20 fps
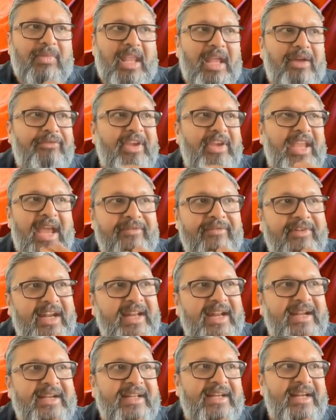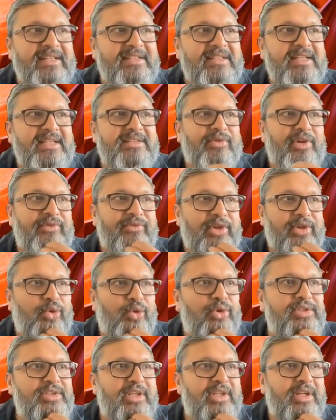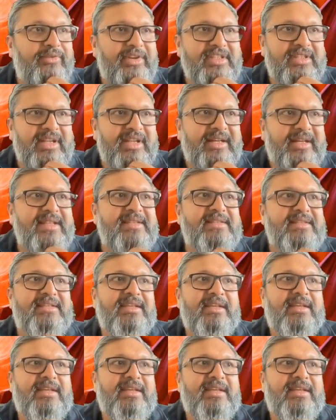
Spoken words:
We have data integration as one of the core services that can